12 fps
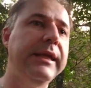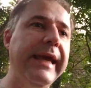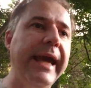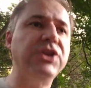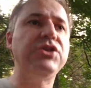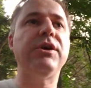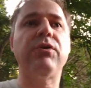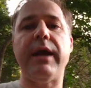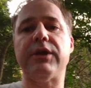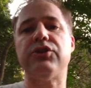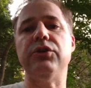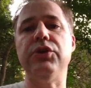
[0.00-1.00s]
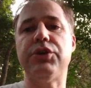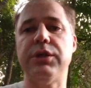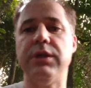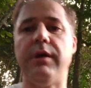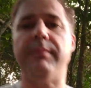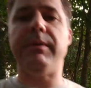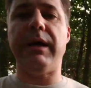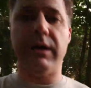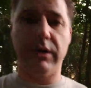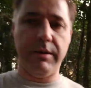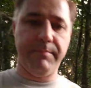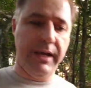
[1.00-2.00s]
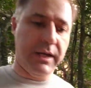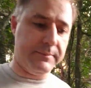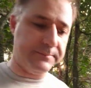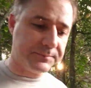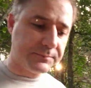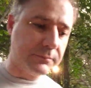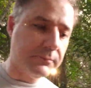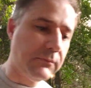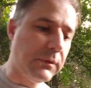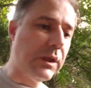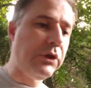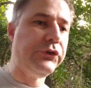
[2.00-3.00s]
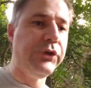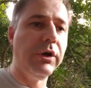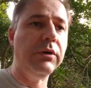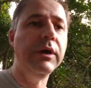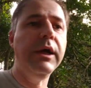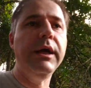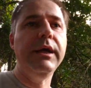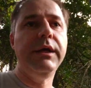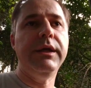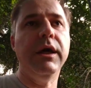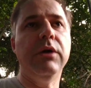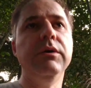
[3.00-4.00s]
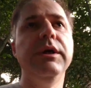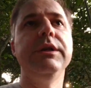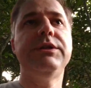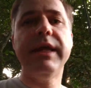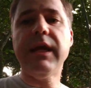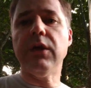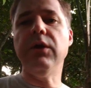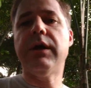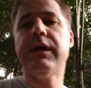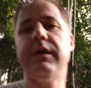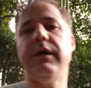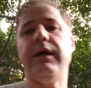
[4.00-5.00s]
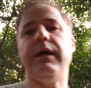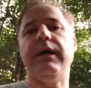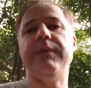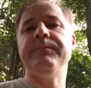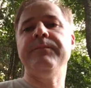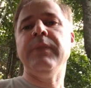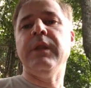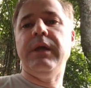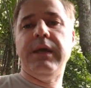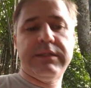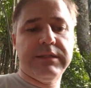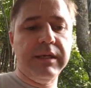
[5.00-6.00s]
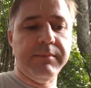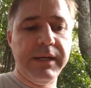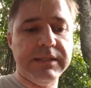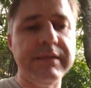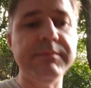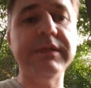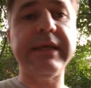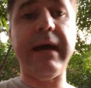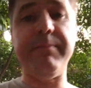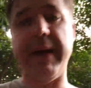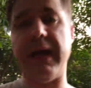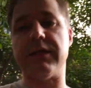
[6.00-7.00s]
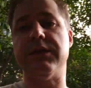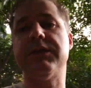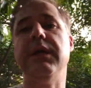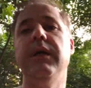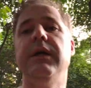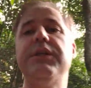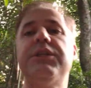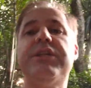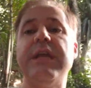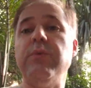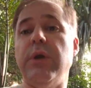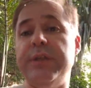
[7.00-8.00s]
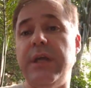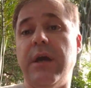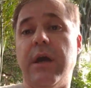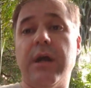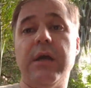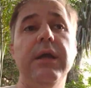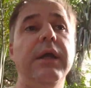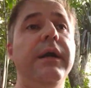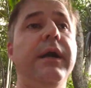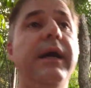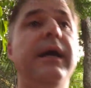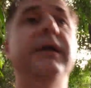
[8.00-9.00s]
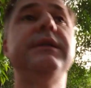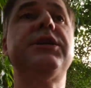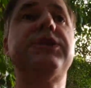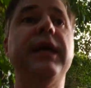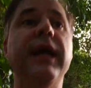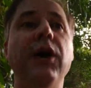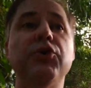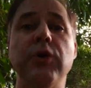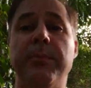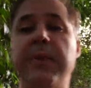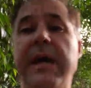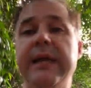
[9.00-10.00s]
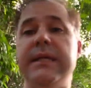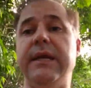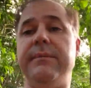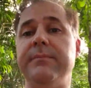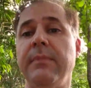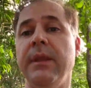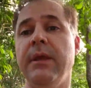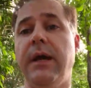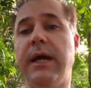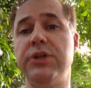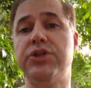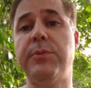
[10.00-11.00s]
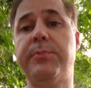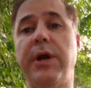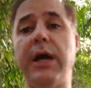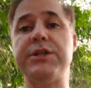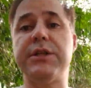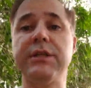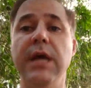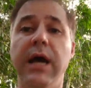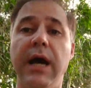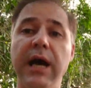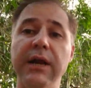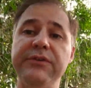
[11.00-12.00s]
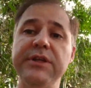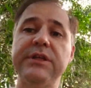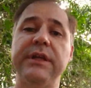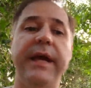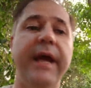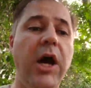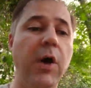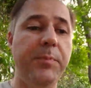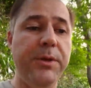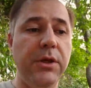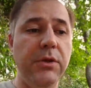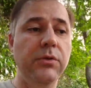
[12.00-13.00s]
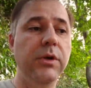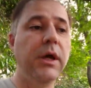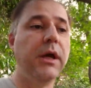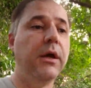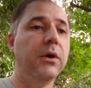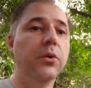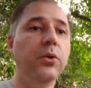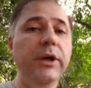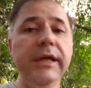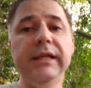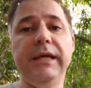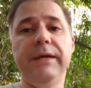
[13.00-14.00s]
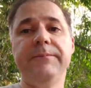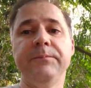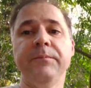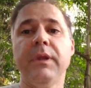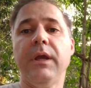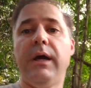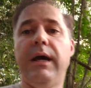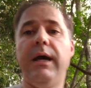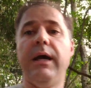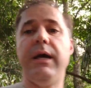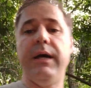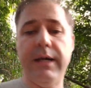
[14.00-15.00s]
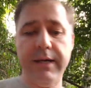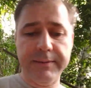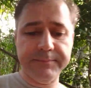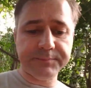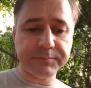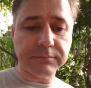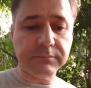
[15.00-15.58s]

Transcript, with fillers: get to the correct solution a lot better. So, take a look at some design patterns, understand what they are, understand how to apply them to your project. All of this is going to help you really horn